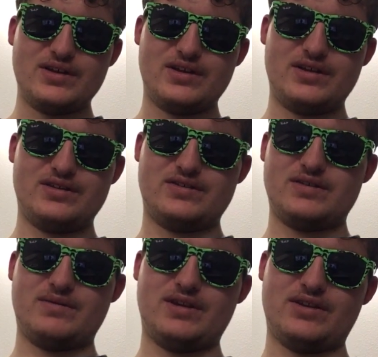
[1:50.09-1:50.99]
And some
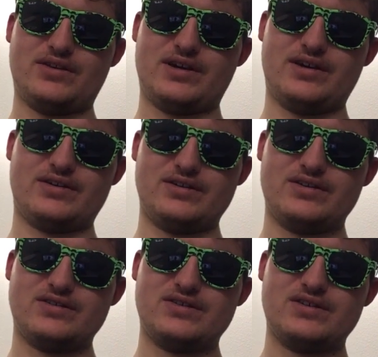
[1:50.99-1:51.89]
of the other
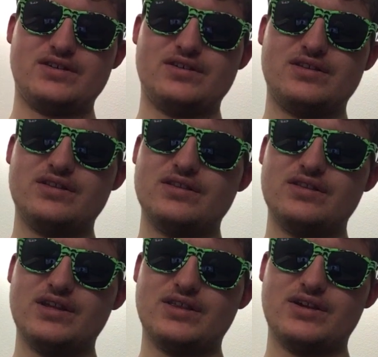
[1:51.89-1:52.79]
characters.
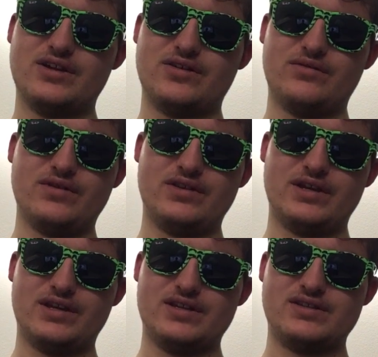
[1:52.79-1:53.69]
Like the young one that
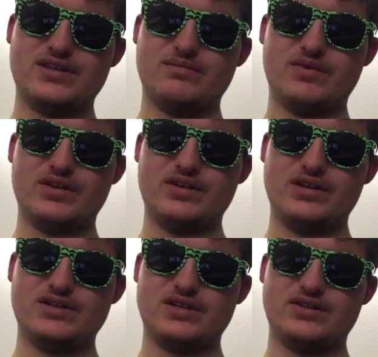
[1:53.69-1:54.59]
gets the ability
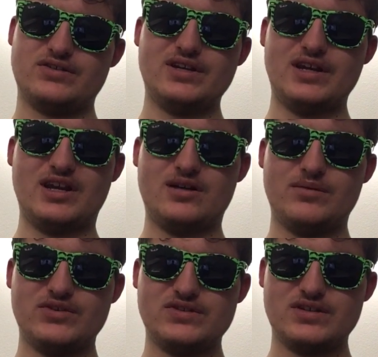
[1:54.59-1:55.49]
to understand
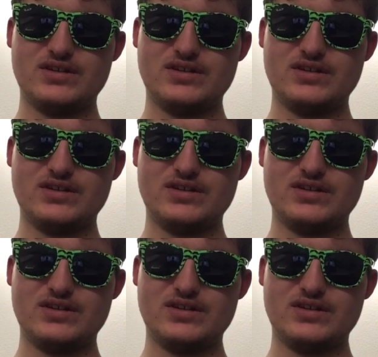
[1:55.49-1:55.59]
animals.